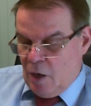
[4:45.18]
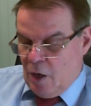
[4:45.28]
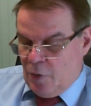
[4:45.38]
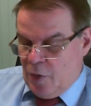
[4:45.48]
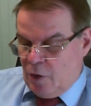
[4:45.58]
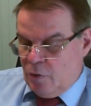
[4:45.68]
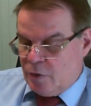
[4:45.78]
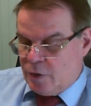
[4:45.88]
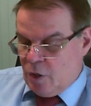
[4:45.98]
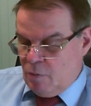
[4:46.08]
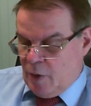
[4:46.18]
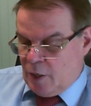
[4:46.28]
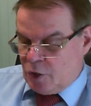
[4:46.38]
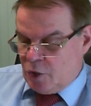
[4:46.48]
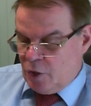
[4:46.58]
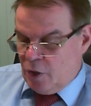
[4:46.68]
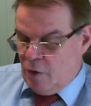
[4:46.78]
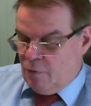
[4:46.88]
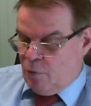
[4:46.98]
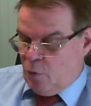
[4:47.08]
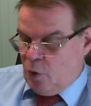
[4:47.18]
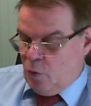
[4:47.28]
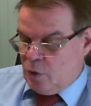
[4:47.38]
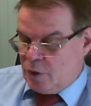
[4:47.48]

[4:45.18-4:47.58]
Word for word: I thank you so much for your